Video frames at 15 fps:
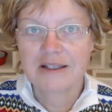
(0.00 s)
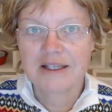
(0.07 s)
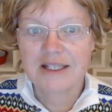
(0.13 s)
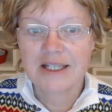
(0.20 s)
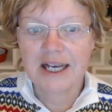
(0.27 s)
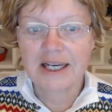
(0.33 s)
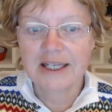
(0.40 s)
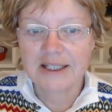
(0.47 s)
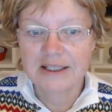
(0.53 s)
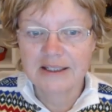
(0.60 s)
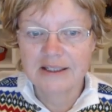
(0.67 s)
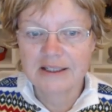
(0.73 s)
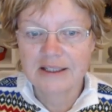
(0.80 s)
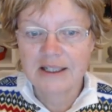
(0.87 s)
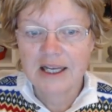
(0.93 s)

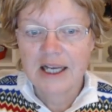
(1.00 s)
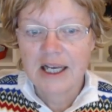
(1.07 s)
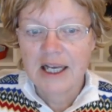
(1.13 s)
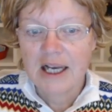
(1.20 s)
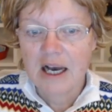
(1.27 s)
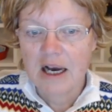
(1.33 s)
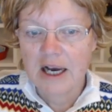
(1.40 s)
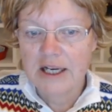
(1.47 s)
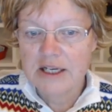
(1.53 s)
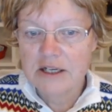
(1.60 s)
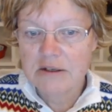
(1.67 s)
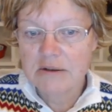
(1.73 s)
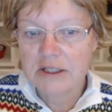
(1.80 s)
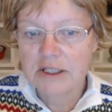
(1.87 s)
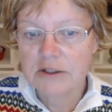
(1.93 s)
Second, I
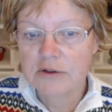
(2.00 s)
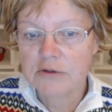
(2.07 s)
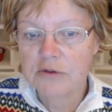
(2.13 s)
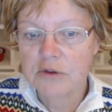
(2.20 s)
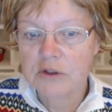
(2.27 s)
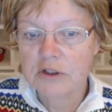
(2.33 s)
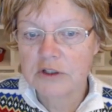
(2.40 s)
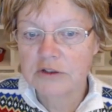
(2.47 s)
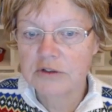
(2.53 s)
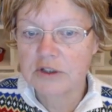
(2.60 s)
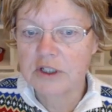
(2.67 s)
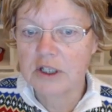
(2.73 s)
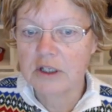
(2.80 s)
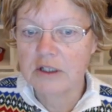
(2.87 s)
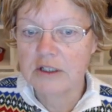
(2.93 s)
know that at
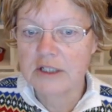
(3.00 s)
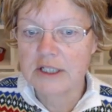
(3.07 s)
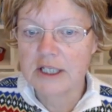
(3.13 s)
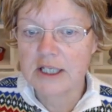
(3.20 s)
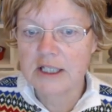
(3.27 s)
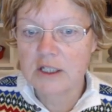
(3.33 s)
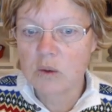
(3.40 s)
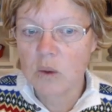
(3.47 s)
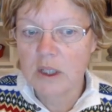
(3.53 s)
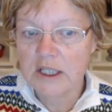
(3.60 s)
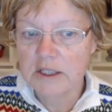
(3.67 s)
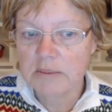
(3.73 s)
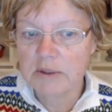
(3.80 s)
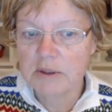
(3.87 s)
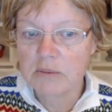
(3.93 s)
$400 it's
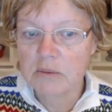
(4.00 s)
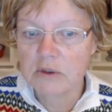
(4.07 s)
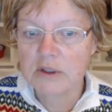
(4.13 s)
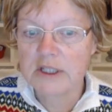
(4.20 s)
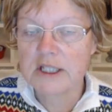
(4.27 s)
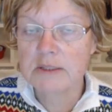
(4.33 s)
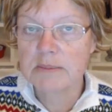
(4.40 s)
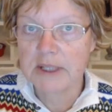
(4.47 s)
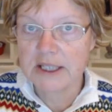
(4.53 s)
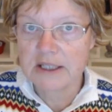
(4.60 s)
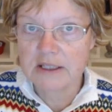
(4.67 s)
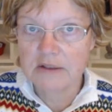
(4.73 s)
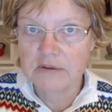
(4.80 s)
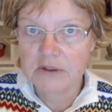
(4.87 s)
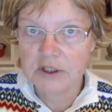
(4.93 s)
quite a bit more
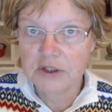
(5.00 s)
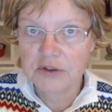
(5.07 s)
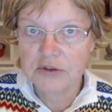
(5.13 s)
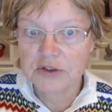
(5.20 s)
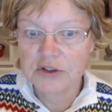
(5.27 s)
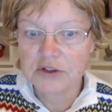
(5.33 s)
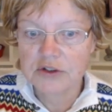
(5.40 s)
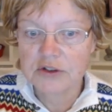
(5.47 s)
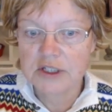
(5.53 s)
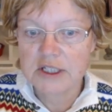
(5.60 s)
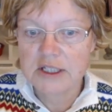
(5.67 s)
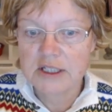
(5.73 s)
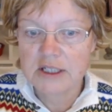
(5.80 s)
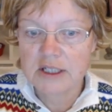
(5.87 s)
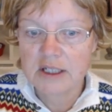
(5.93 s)
expensive than your
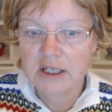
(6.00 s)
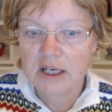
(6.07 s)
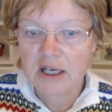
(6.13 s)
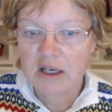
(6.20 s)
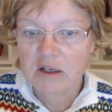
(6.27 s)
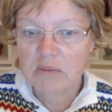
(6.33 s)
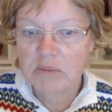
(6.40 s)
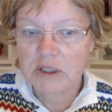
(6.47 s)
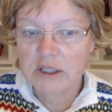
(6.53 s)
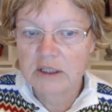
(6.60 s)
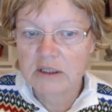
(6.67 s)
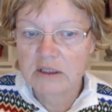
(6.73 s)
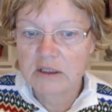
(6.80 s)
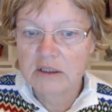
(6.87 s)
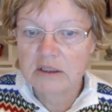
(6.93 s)
choice,
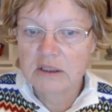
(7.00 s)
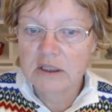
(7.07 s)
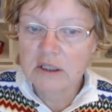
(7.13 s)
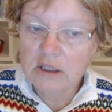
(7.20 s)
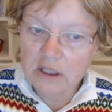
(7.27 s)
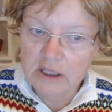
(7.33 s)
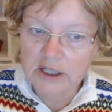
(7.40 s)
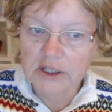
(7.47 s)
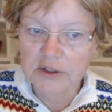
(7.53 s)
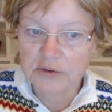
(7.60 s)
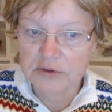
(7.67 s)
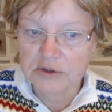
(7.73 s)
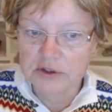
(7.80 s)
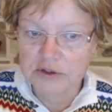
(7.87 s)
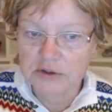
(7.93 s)
but unlike
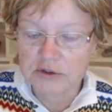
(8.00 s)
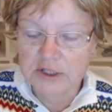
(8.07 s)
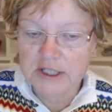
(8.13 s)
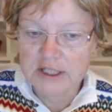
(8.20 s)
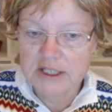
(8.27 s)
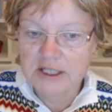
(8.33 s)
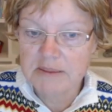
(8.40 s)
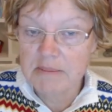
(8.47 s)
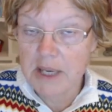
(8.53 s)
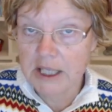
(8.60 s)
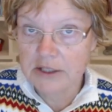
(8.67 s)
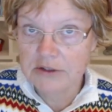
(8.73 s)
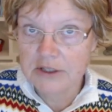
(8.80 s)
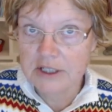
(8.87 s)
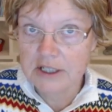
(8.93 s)
your choice, the
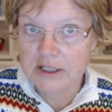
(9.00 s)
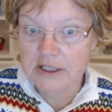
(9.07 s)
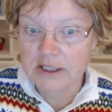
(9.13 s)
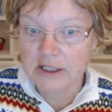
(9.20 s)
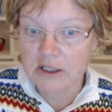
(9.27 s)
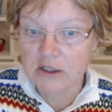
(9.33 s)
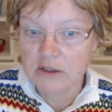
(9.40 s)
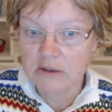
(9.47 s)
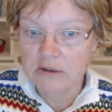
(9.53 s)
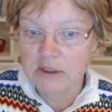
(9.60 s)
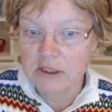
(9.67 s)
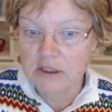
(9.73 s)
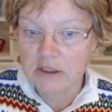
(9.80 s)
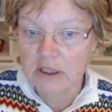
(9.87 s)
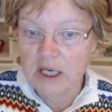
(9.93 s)
mattress is
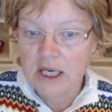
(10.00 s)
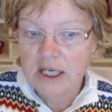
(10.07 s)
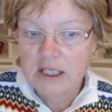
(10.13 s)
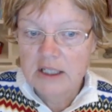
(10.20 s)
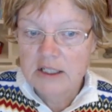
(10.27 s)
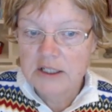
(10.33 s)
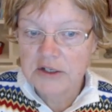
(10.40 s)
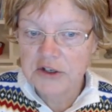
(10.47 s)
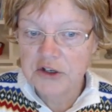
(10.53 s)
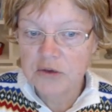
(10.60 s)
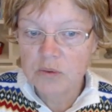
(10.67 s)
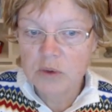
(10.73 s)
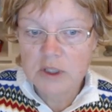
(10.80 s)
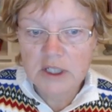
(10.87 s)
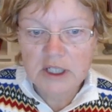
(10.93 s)
included, so you
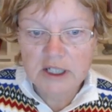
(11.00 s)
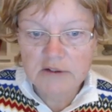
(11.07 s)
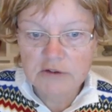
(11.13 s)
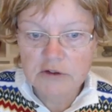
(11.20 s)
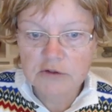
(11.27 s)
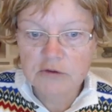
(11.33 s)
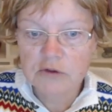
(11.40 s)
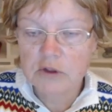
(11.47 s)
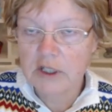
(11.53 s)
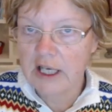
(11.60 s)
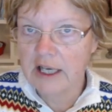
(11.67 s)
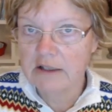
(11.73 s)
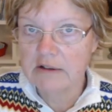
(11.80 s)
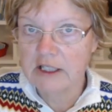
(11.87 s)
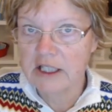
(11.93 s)
wouldn't have to fork
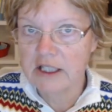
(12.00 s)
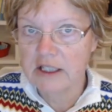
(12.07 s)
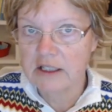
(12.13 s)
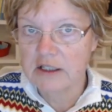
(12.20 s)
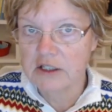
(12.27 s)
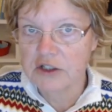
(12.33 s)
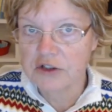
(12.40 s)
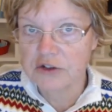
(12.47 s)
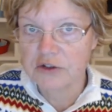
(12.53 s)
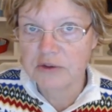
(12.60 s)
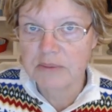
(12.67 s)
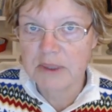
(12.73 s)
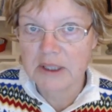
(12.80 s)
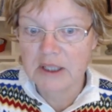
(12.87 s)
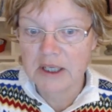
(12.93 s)
out any additional
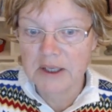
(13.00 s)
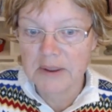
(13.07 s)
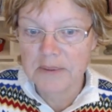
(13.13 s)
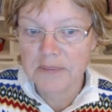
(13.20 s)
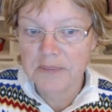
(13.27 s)
money.